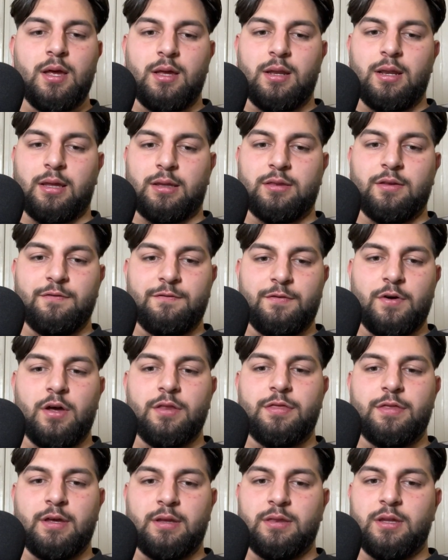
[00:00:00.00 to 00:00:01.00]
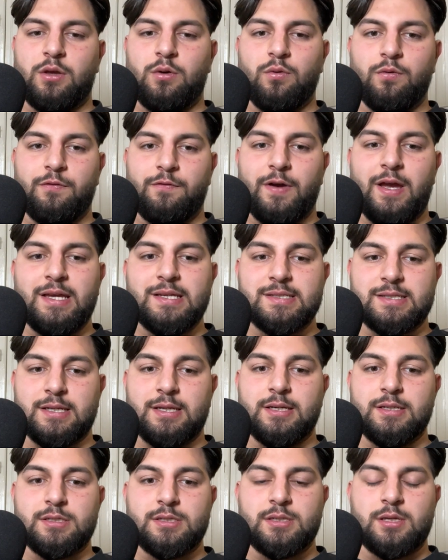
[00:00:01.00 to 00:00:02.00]
like the third thing that you'll face
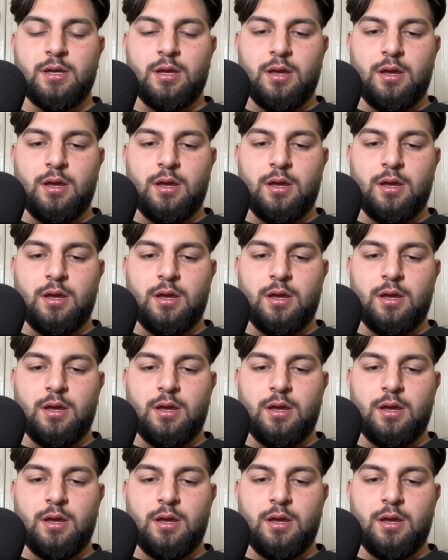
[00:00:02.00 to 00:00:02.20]
is,